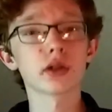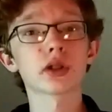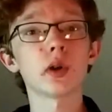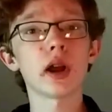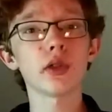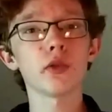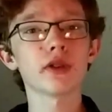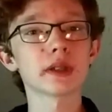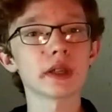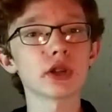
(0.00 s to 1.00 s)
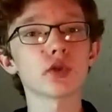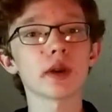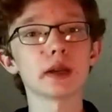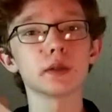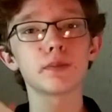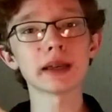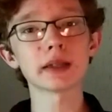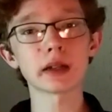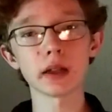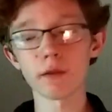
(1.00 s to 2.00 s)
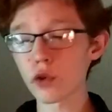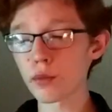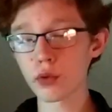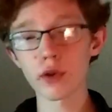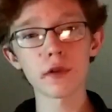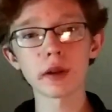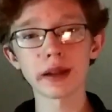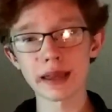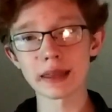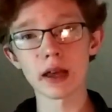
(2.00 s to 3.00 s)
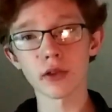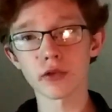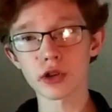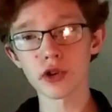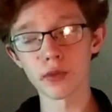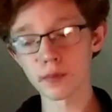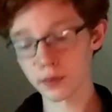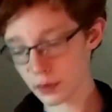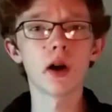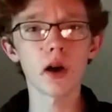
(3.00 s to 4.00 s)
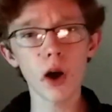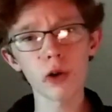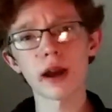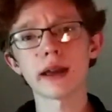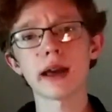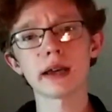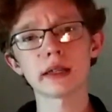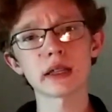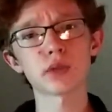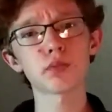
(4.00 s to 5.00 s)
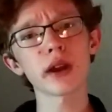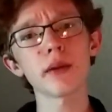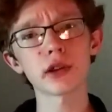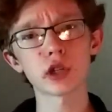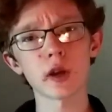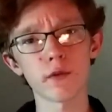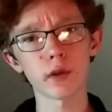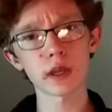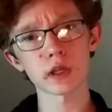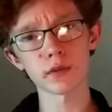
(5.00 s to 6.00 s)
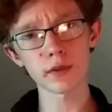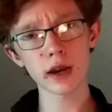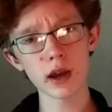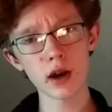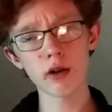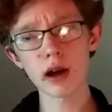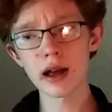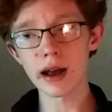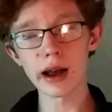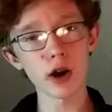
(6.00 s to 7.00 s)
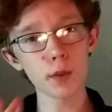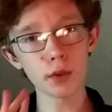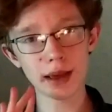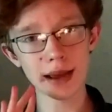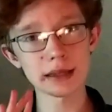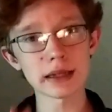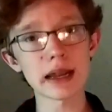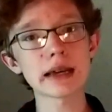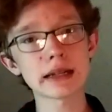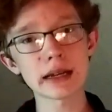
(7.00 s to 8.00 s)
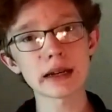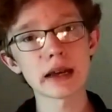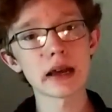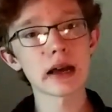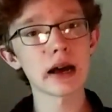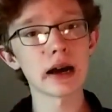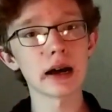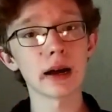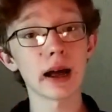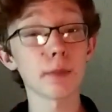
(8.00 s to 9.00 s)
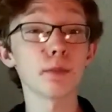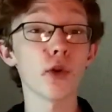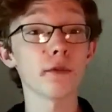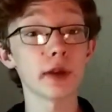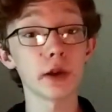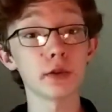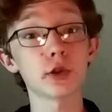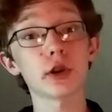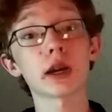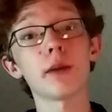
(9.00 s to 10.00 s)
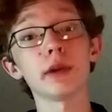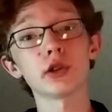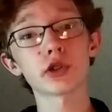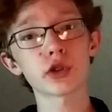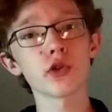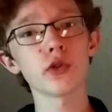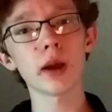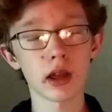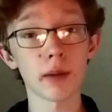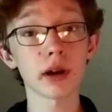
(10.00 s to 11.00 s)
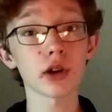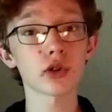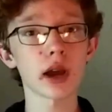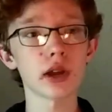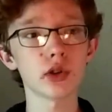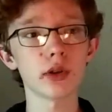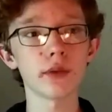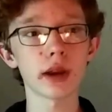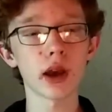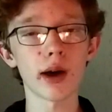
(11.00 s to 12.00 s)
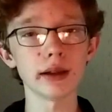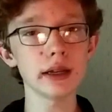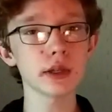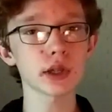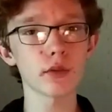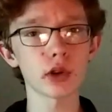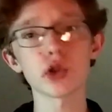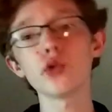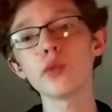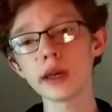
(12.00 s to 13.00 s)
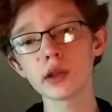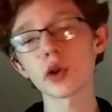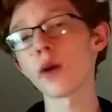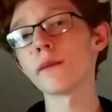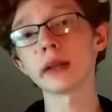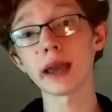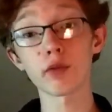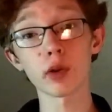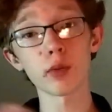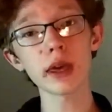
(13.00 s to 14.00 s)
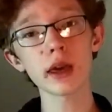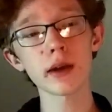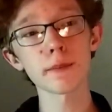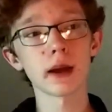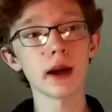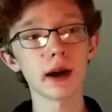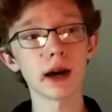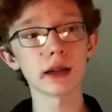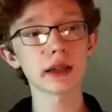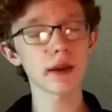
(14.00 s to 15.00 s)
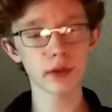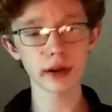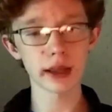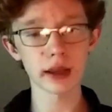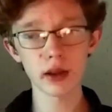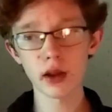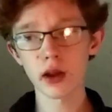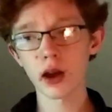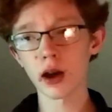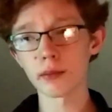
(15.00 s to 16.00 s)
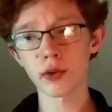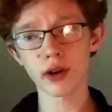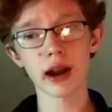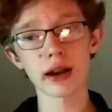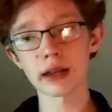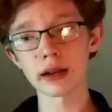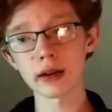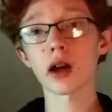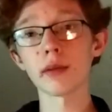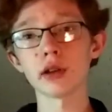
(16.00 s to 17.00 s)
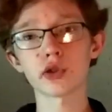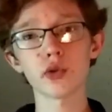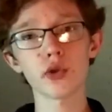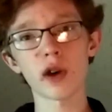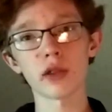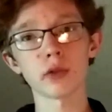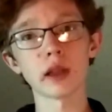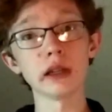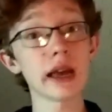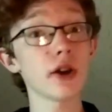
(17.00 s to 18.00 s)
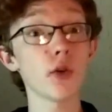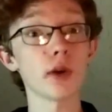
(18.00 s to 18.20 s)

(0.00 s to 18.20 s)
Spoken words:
So in other words, this trick is basically foolproof like the other two. Alright guys, that's pretty much it for this video. I hope you guys liked it. More videos coming soon. I'm gonna try and do a video at least every 2 weeks, hopefully every week. Definitely more content coming sooner rather than later.